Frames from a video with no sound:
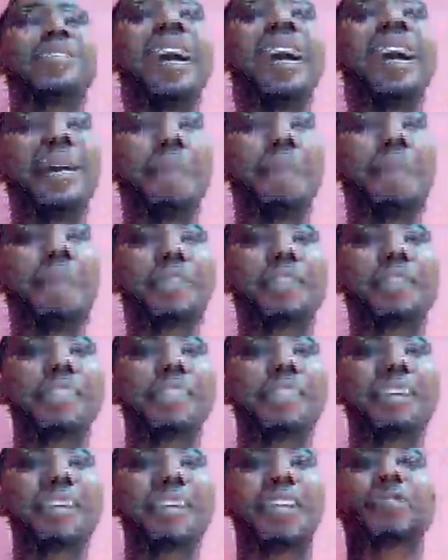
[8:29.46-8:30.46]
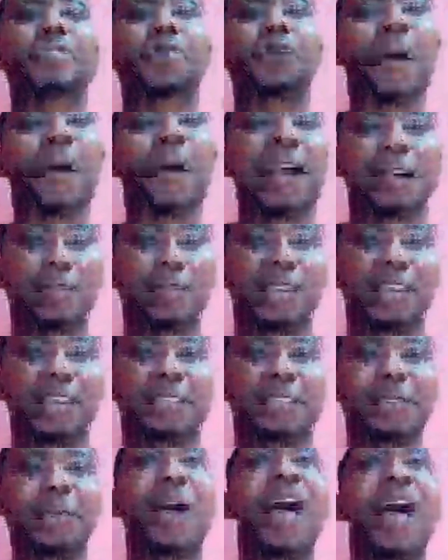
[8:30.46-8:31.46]
about it, it is super great.
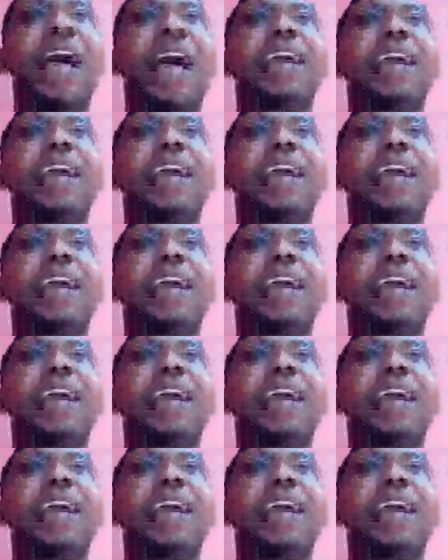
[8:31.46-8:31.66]
Why?